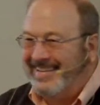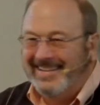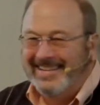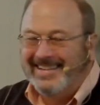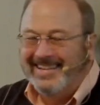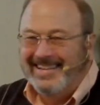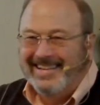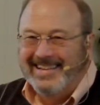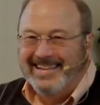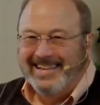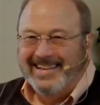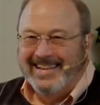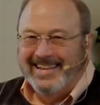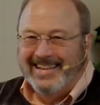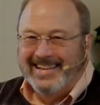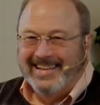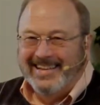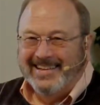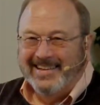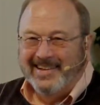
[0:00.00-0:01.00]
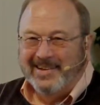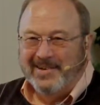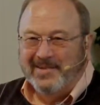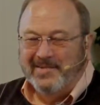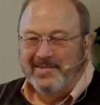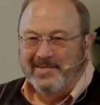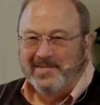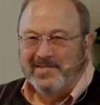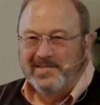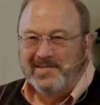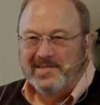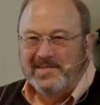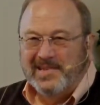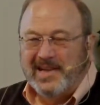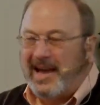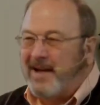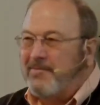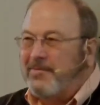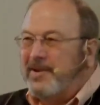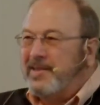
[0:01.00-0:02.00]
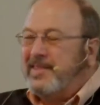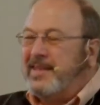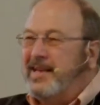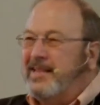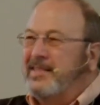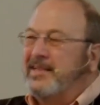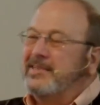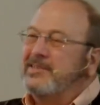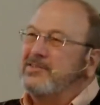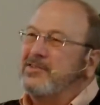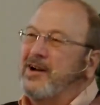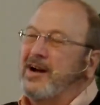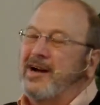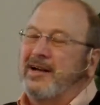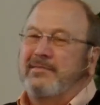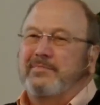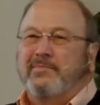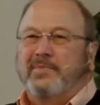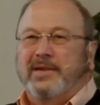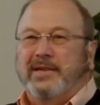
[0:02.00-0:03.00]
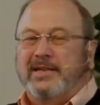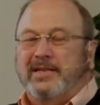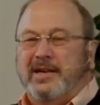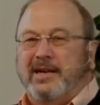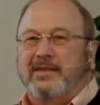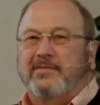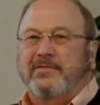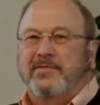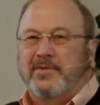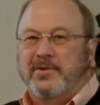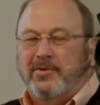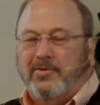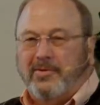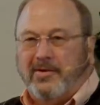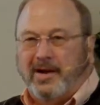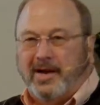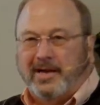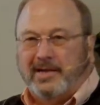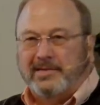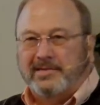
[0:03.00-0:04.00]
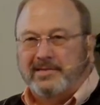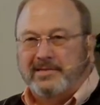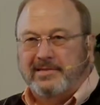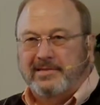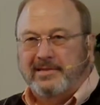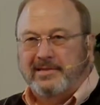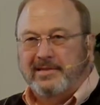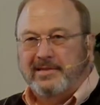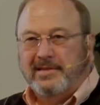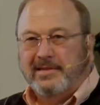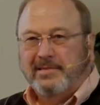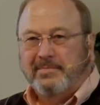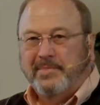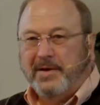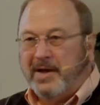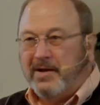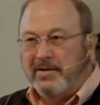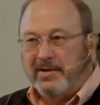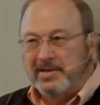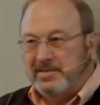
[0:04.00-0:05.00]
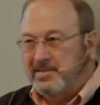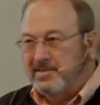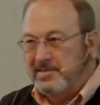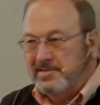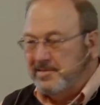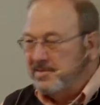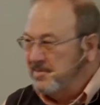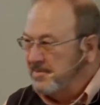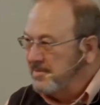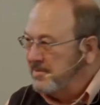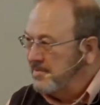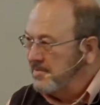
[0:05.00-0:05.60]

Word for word: you know, everything that's not been done for Christ perishes.